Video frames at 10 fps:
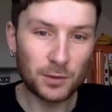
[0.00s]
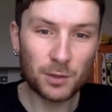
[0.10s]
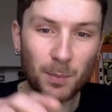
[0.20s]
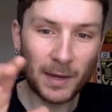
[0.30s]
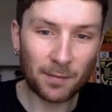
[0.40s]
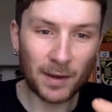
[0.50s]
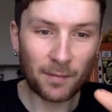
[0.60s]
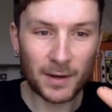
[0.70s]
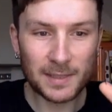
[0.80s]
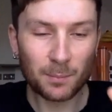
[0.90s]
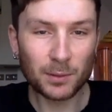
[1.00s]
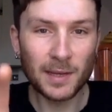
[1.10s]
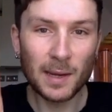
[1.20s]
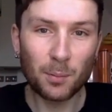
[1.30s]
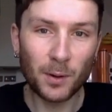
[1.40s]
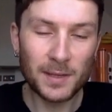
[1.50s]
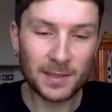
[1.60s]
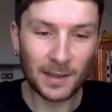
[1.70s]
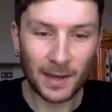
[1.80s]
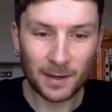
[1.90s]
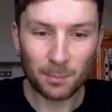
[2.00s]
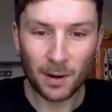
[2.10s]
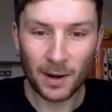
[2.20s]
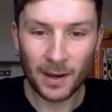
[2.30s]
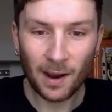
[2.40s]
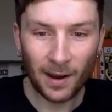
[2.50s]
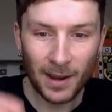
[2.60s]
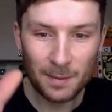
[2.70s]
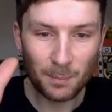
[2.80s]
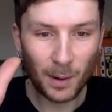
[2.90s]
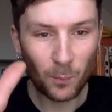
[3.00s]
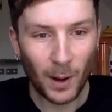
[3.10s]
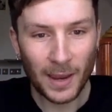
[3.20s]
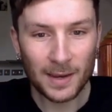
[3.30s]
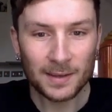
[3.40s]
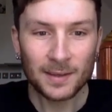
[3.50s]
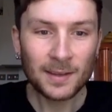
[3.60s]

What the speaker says: just by giving it very simple data points like my height, my weight,